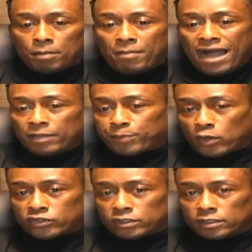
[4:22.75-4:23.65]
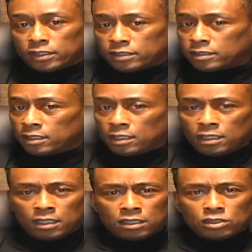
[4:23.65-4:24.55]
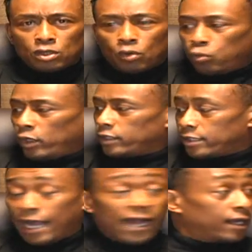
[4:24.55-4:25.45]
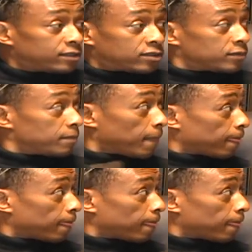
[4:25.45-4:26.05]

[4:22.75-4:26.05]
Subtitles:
Mine personally is, you know, we the gods.